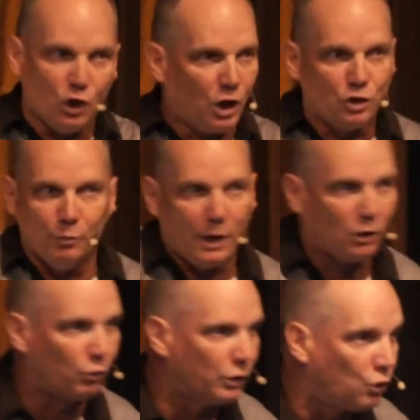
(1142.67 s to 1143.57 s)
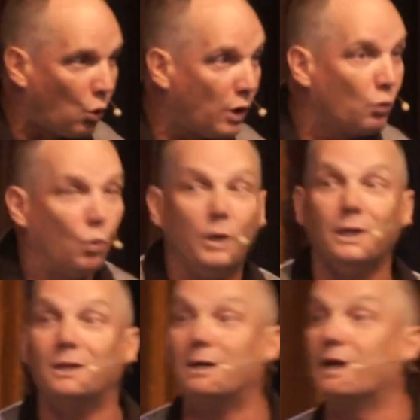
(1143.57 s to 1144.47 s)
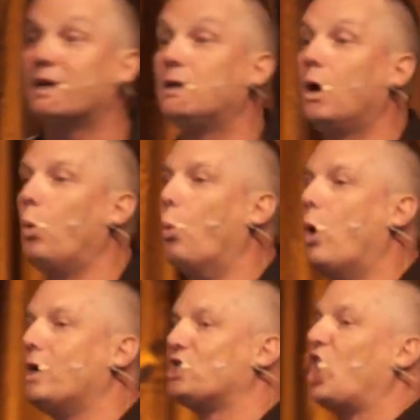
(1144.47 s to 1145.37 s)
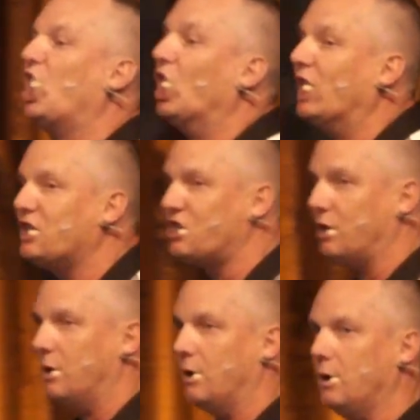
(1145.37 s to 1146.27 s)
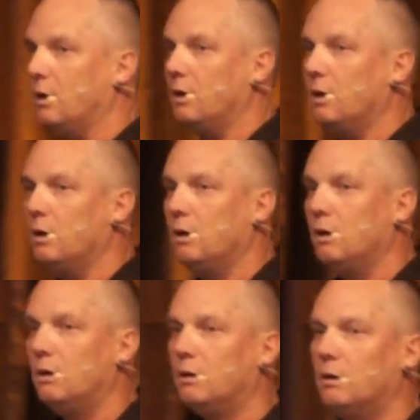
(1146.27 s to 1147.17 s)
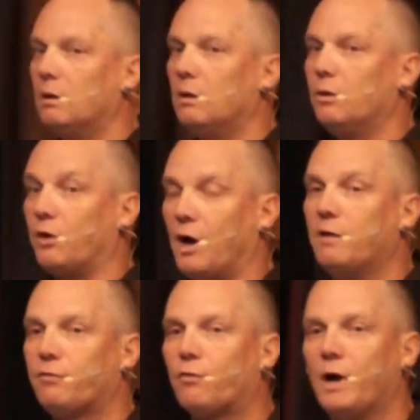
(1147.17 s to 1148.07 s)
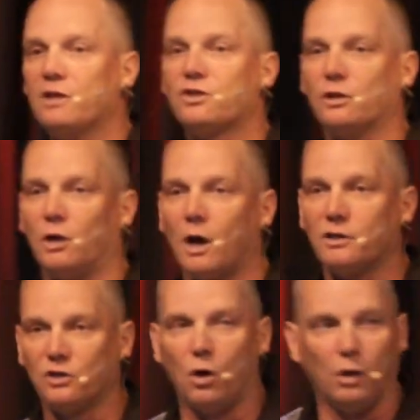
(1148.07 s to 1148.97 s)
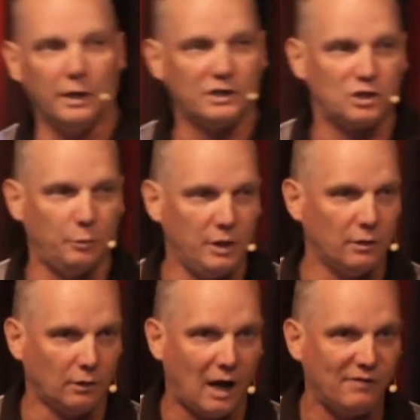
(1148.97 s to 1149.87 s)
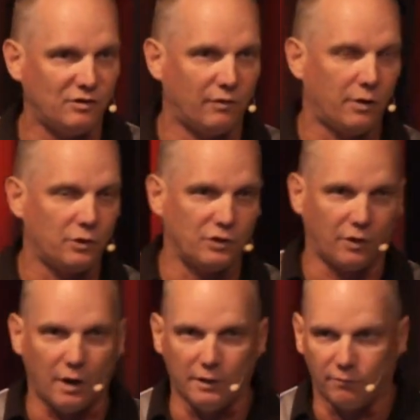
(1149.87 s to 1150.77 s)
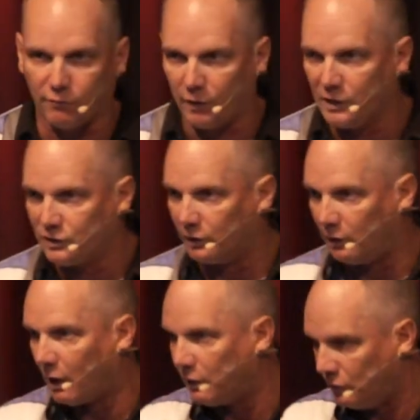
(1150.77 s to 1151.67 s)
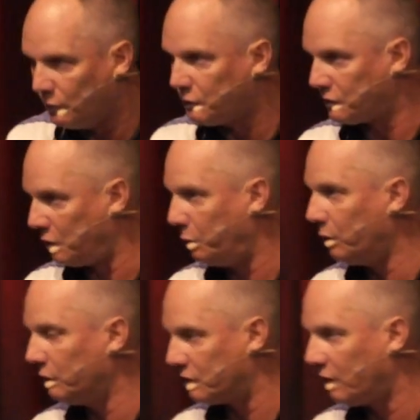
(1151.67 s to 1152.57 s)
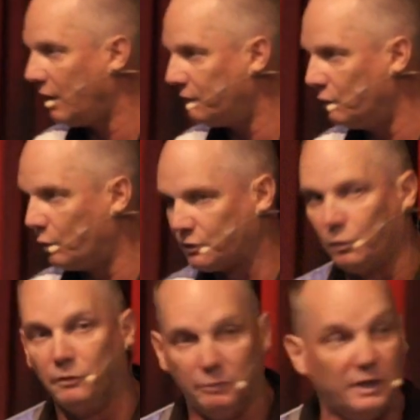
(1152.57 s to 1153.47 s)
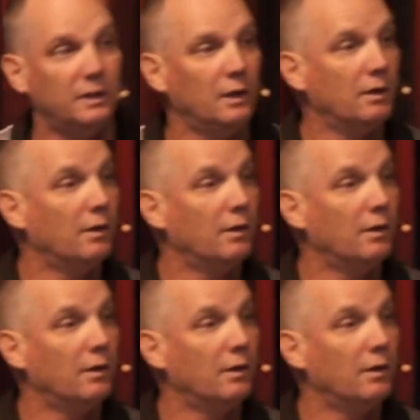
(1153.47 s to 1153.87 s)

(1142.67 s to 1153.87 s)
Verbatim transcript: judgmental retort. What he did was listen. The kind of friends that God is calling us to be in the lives of others, the kind of friends that God uses to build his life into us, would be